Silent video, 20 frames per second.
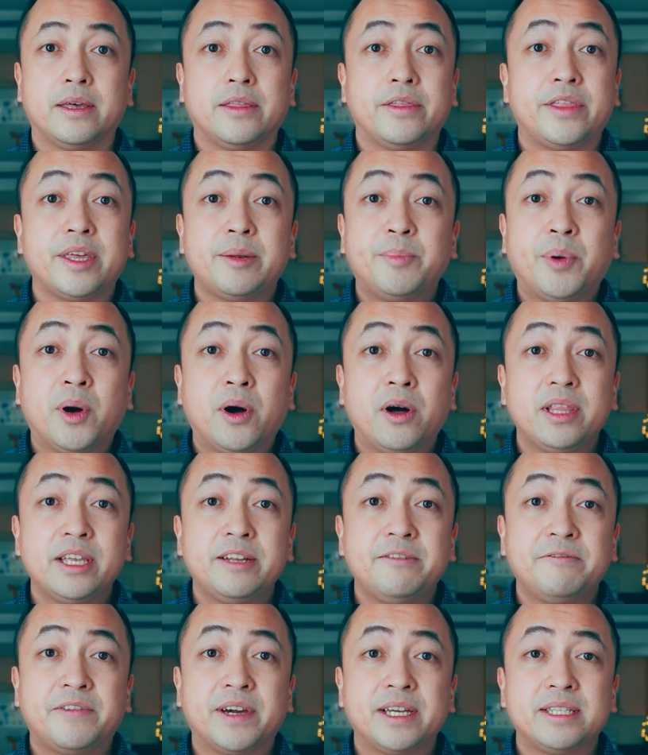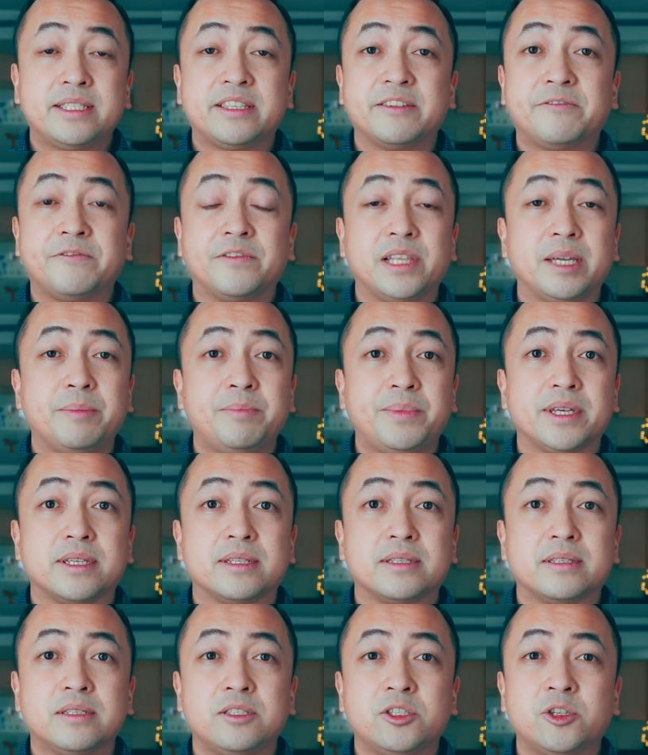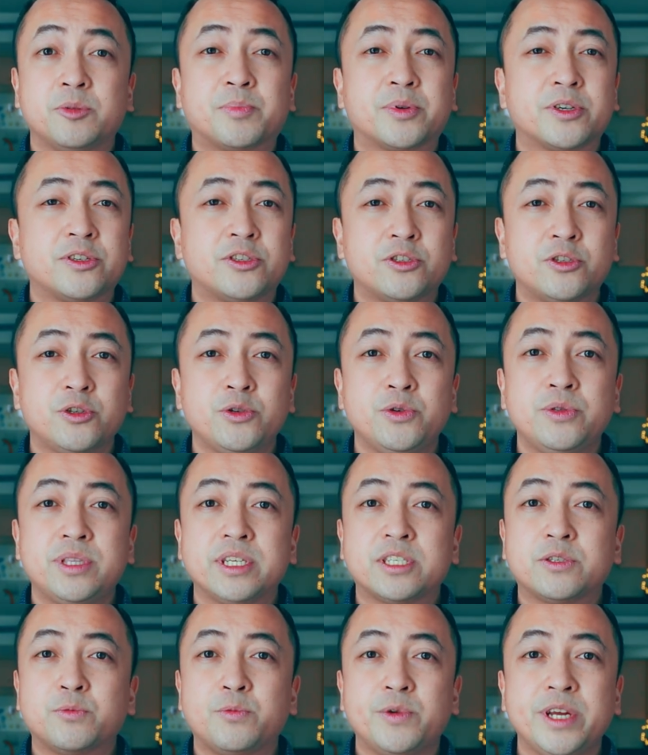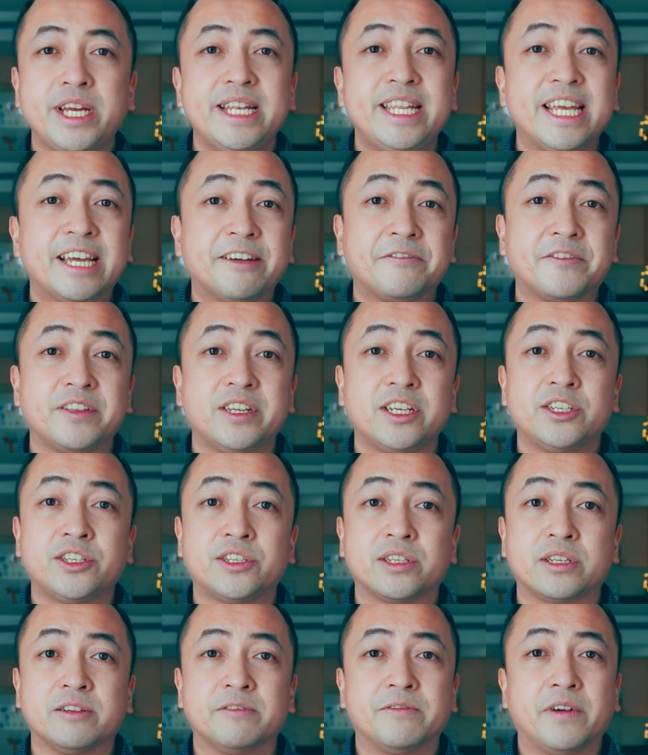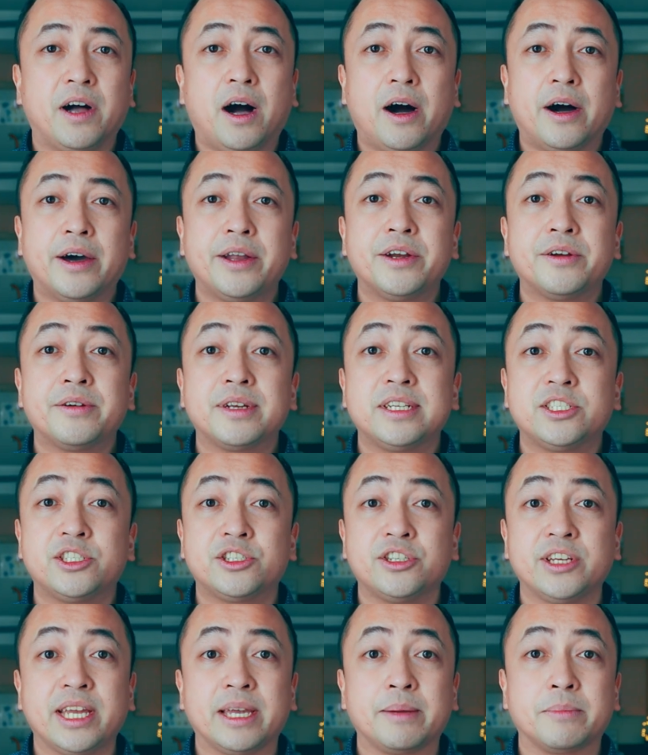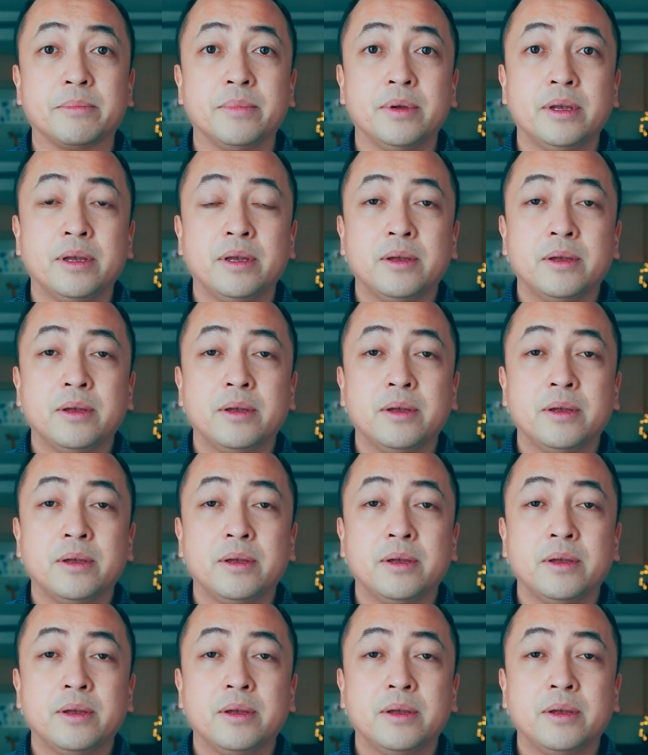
Then Paul invites the Philippians to pursue this redefinition of honor and shame